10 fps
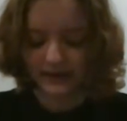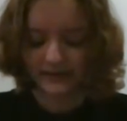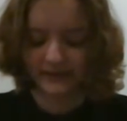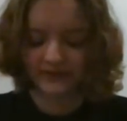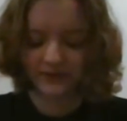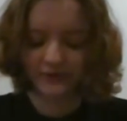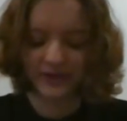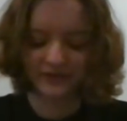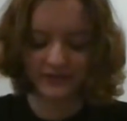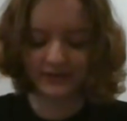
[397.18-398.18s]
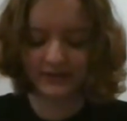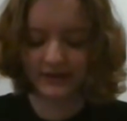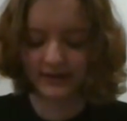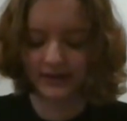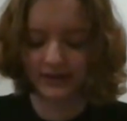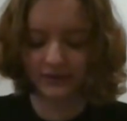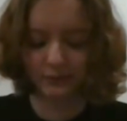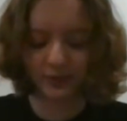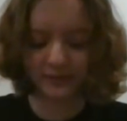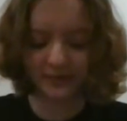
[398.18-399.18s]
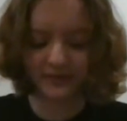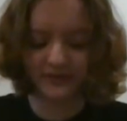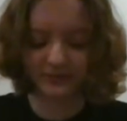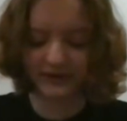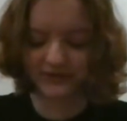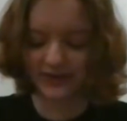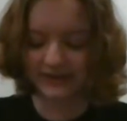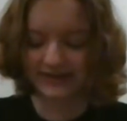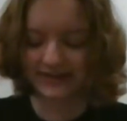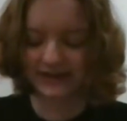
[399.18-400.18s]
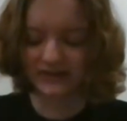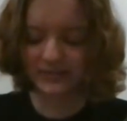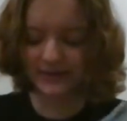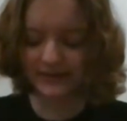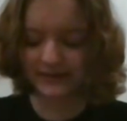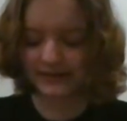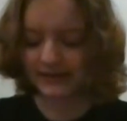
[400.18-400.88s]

Then the snow melted. The earth warmed up in the spring sun, and things budded.